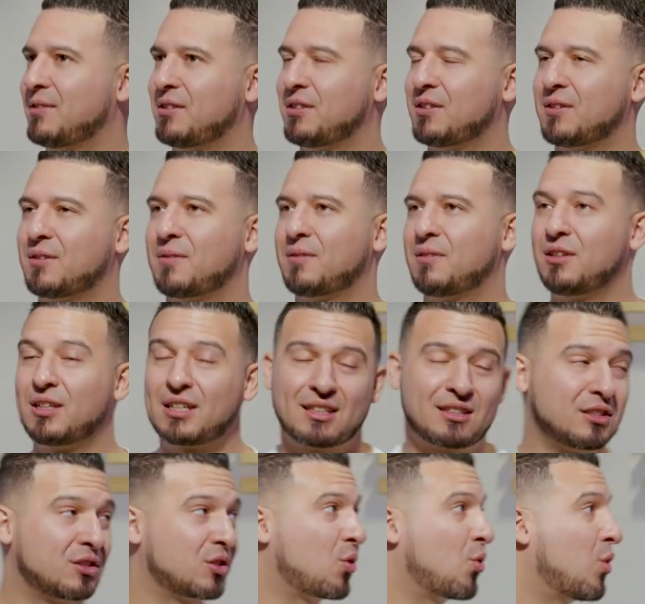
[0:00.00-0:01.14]
You know, look at
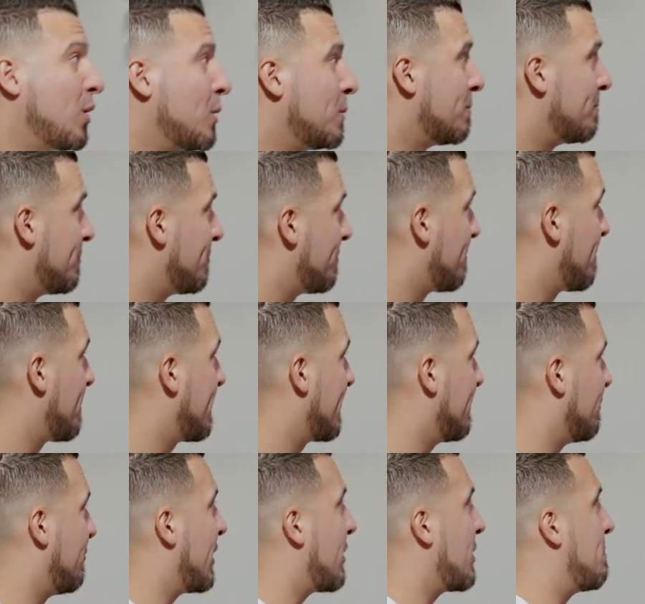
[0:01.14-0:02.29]
this quote.
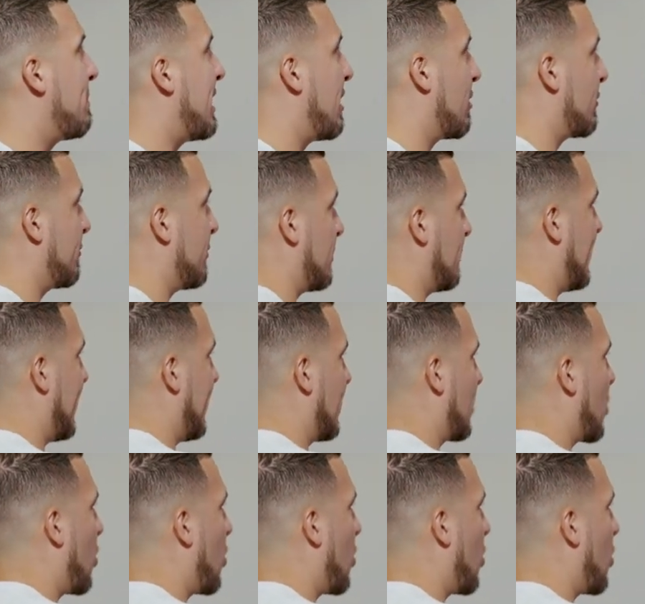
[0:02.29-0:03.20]
Very powerful by a